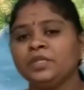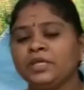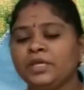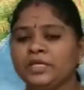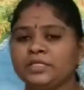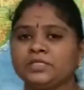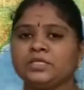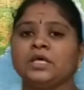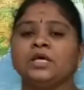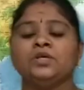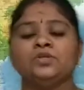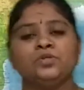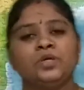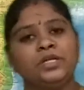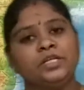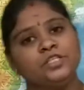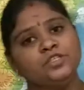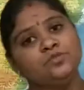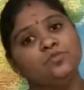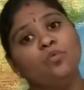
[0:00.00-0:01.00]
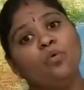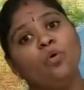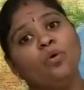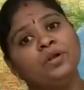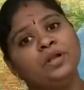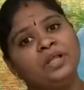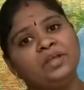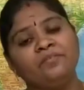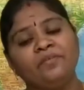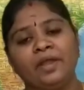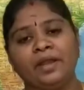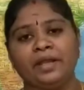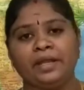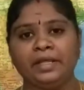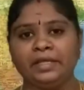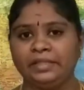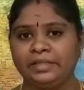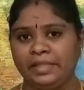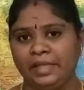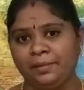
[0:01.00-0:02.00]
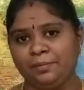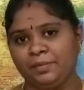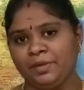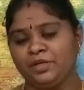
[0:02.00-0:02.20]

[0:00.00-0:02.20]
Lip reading: Yes, so it is motivating them.